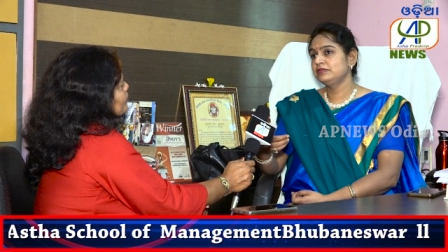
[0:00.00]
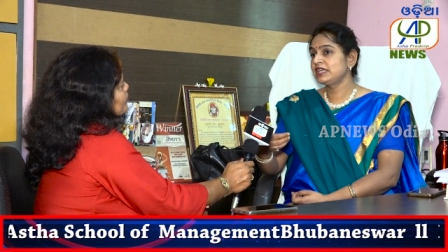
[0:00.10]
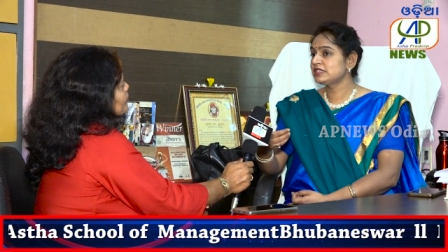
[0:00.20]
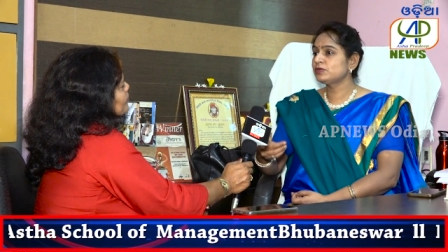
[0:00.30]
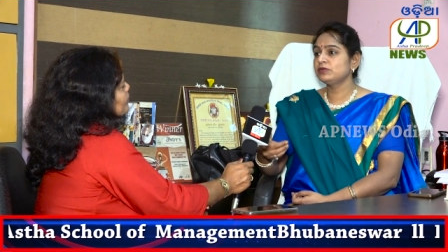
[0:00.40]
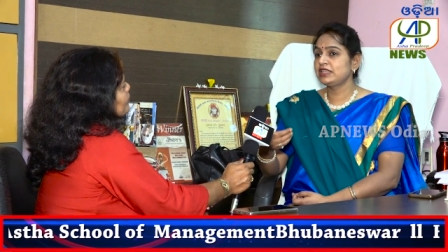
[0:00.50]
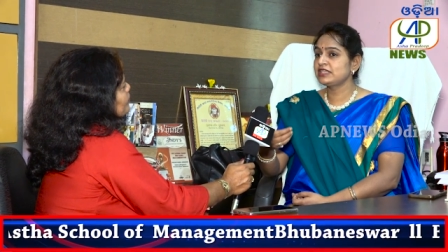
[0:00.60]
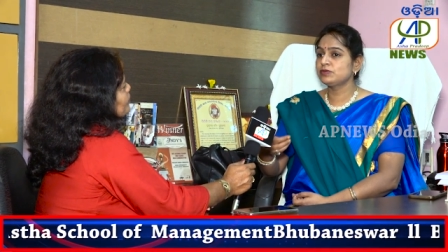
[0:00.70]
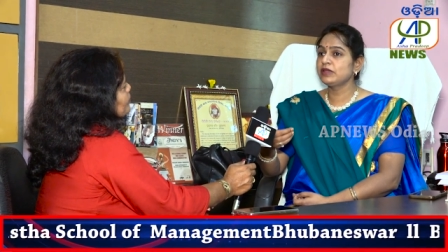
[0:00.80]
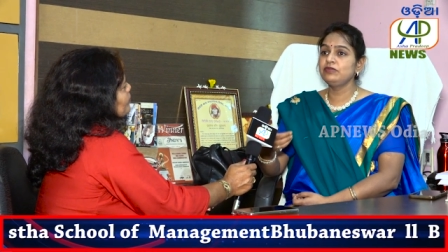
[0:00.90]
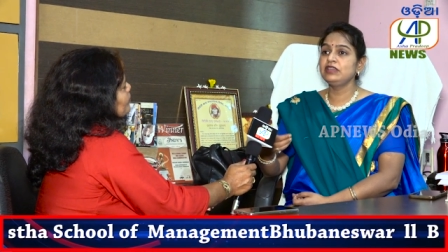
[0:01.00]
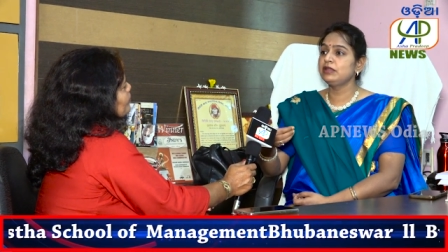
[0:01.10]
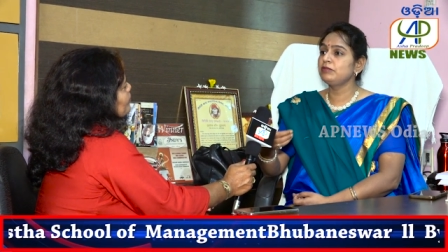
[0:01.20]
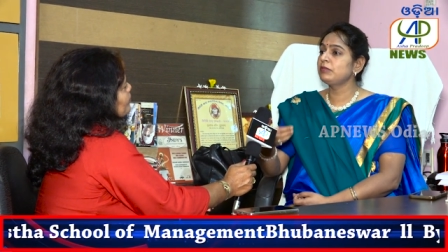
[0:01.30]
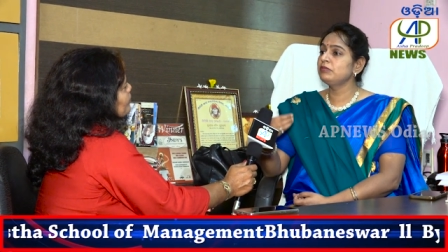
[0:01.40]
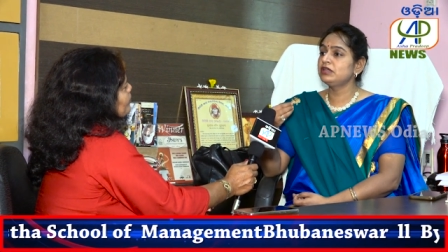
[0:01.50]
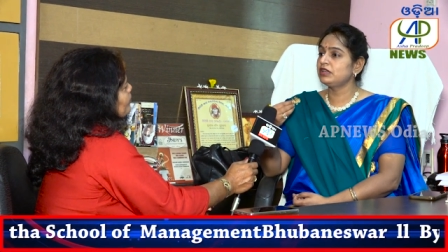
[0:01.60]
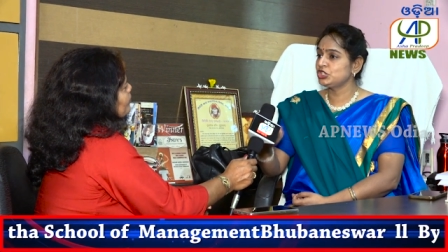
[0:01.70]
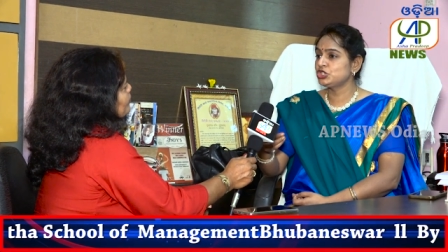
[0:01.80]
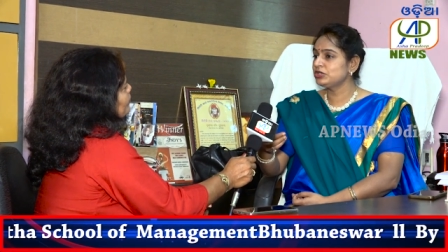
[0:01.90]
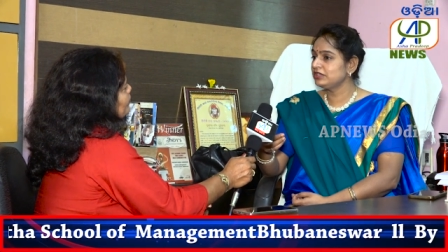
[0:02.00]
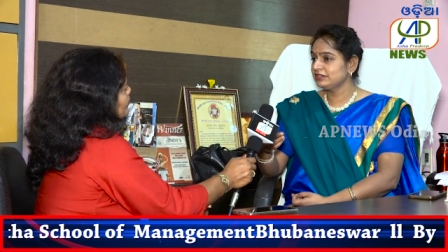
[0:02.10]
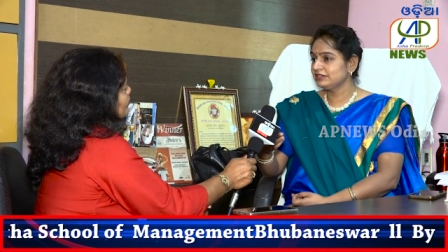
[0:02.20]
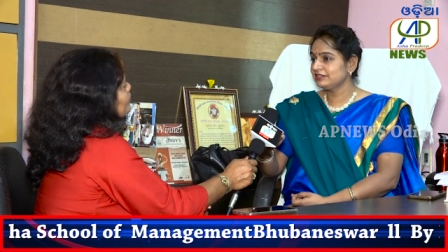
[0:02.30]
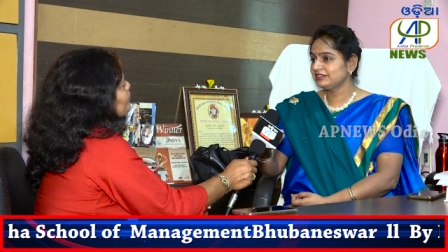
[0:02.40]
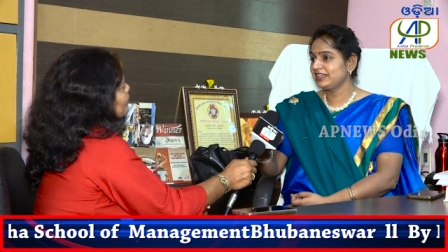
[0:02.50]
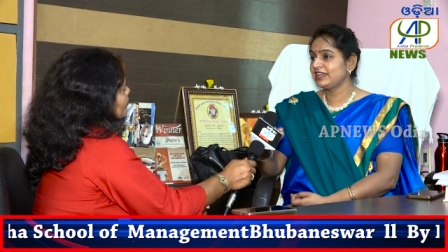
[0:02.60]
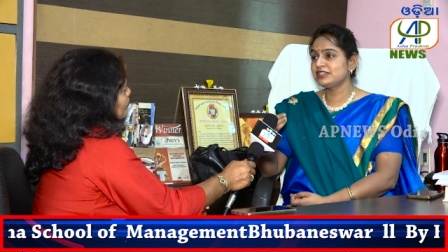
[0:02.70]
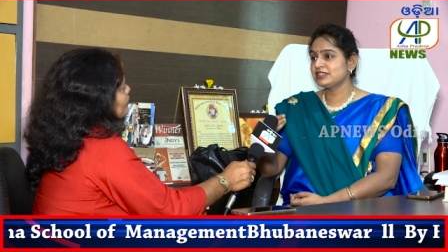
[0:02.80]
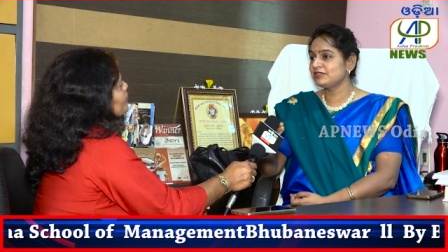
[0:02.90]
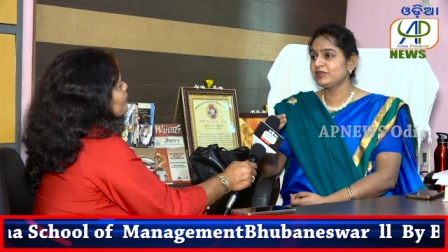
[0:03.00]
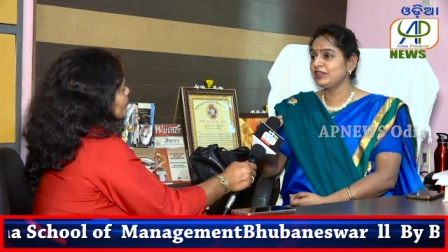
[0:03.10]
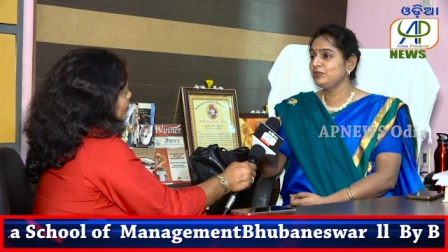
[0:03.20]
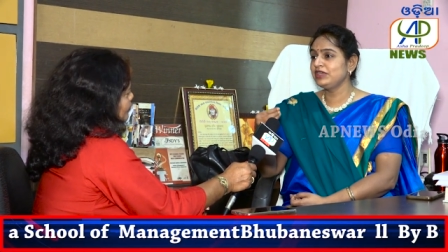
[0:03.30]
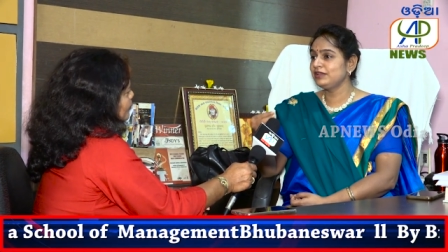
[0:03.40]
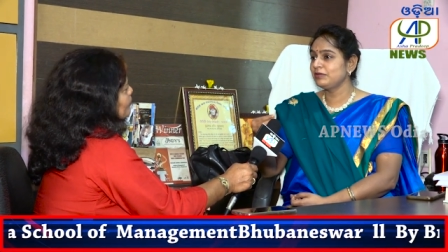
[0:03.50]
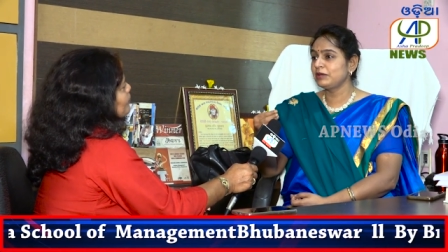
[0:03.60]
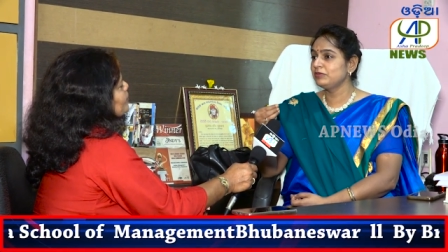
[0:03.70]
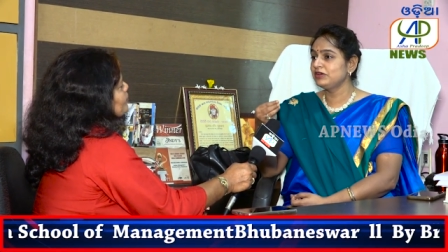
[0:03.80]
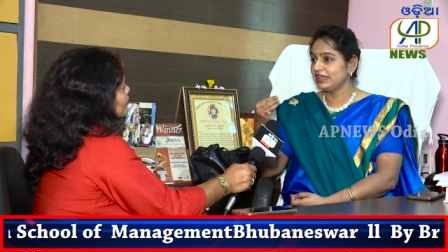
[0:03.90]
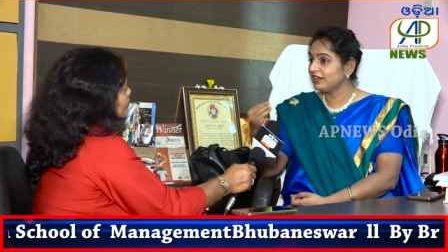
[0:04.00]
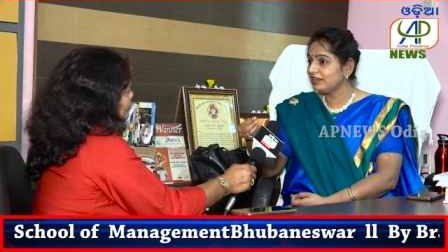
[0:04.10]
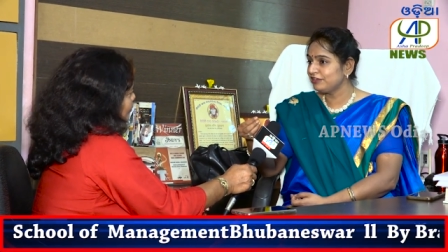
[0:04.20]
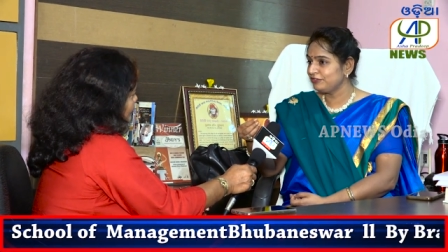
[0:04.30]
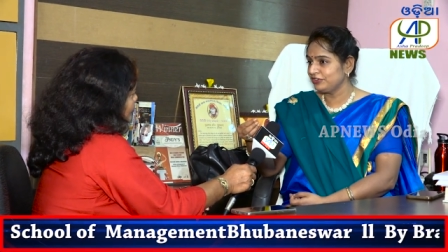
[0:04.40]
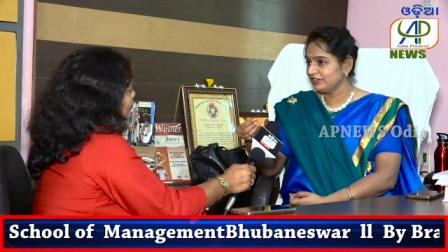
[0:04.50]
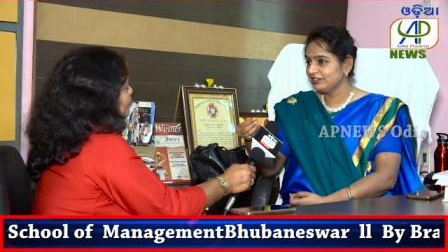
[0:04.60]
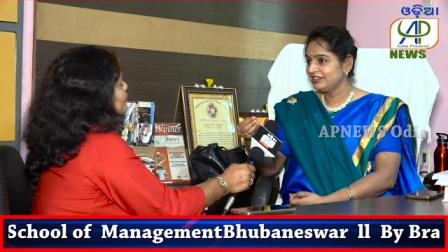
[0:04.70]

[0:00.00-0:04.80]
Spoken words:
That's why we remember Arjuna. That's why we remember Ekalavya,